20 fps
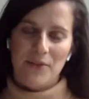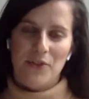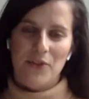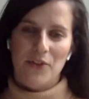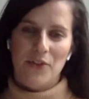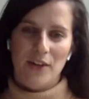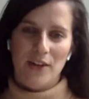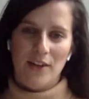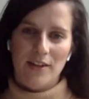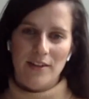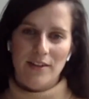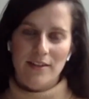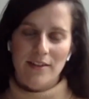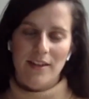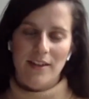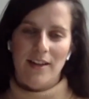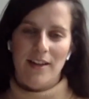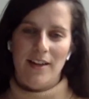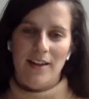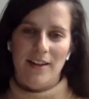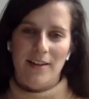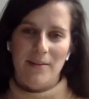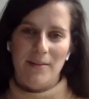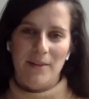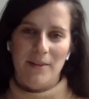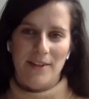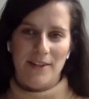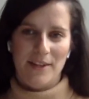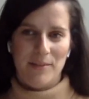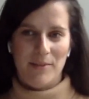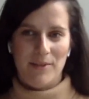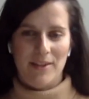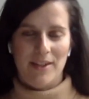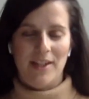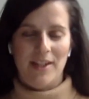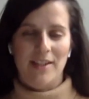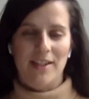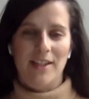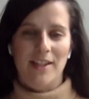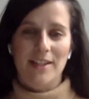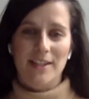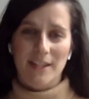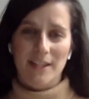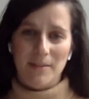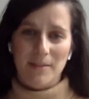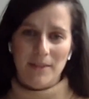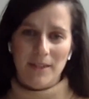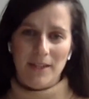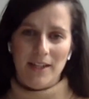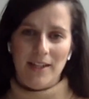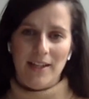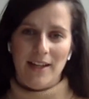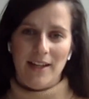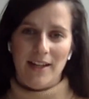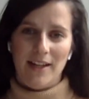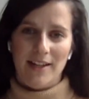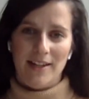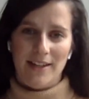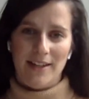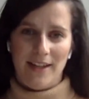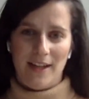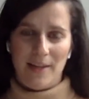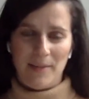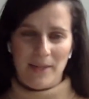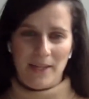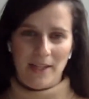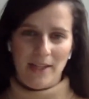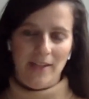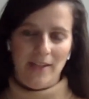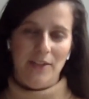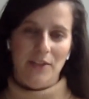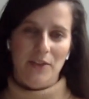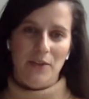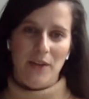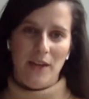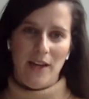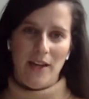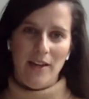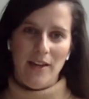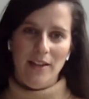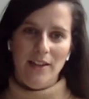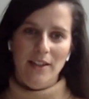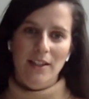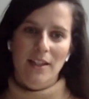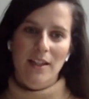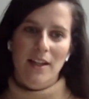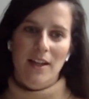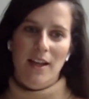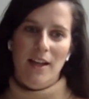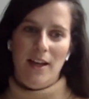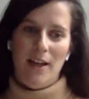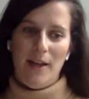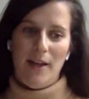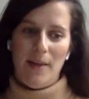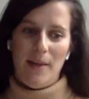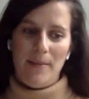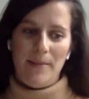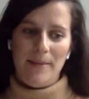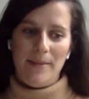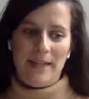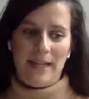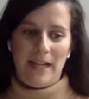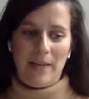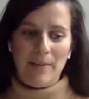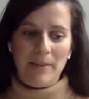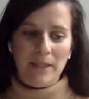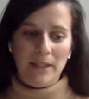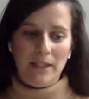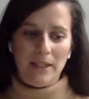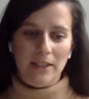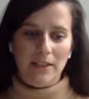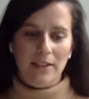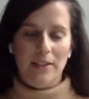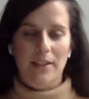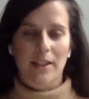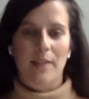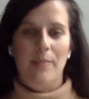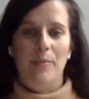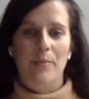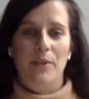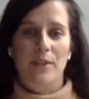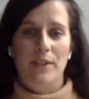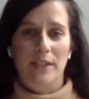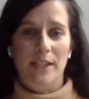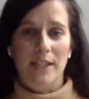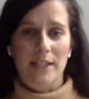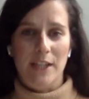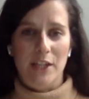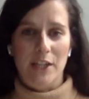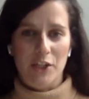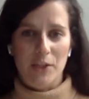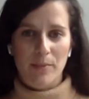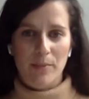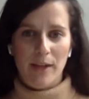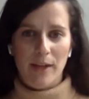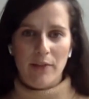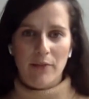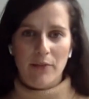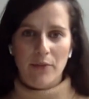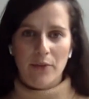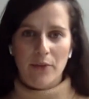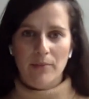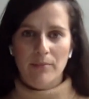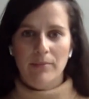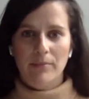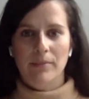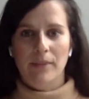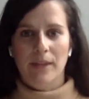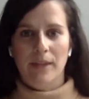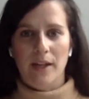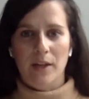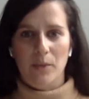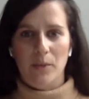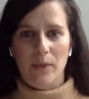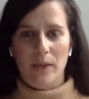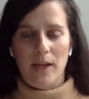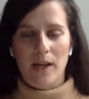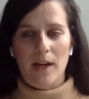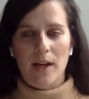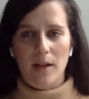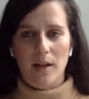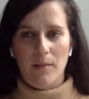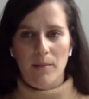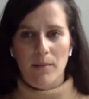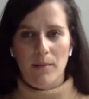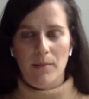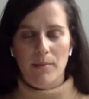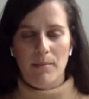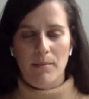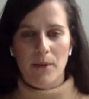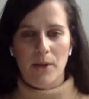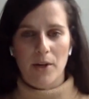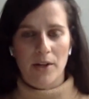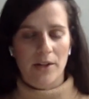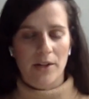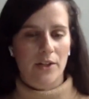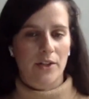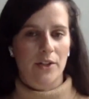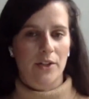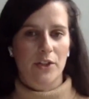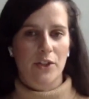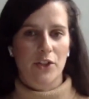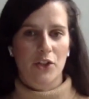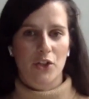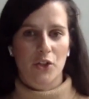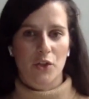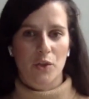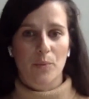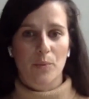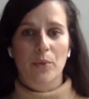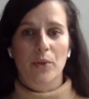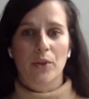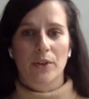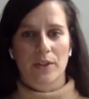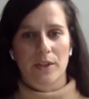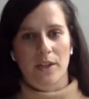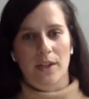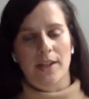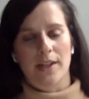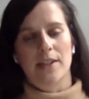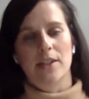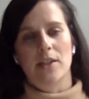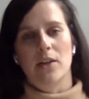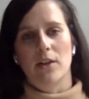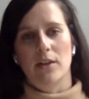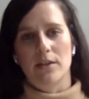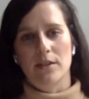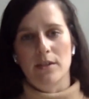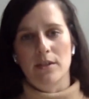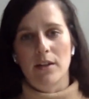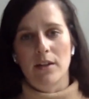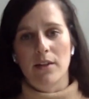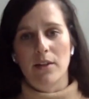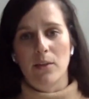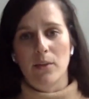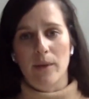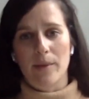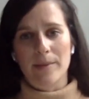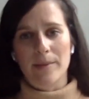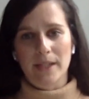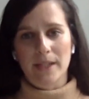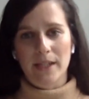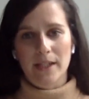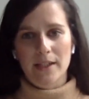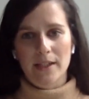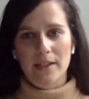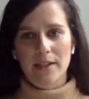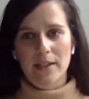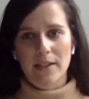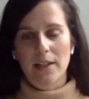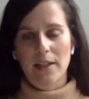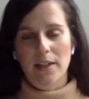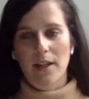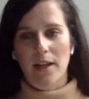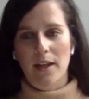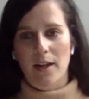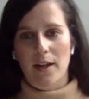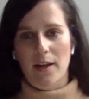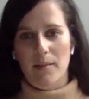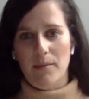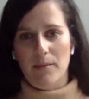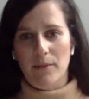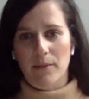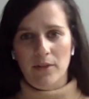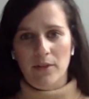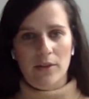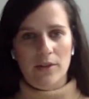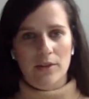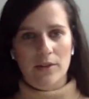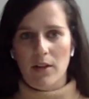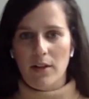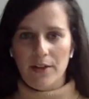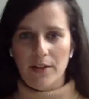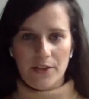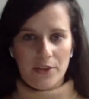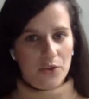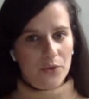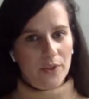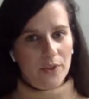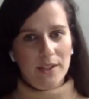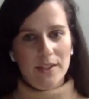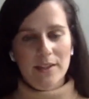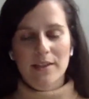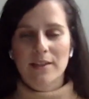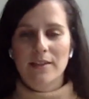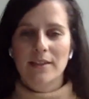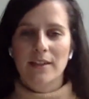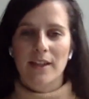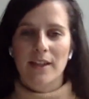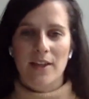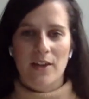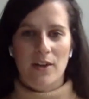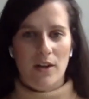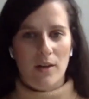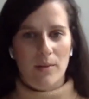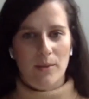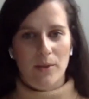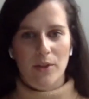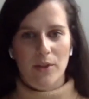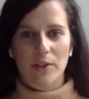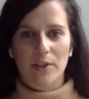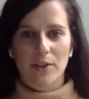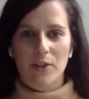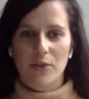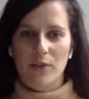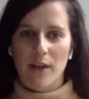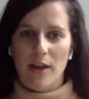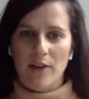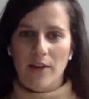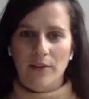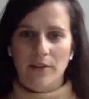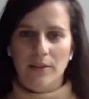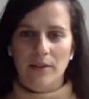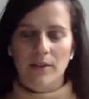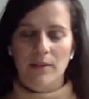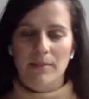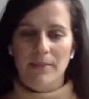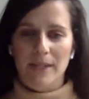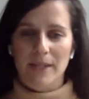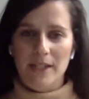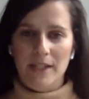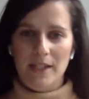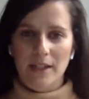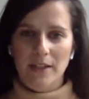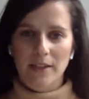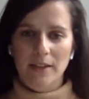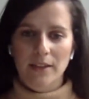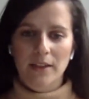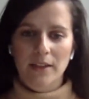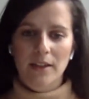Doron, um, Customer Success Team Lead at Dynamic Yield UK. Um, Dynamic Yield is a personalization platform, and we help marketers to personalize content on the website um, across all industries e commerce, travel, media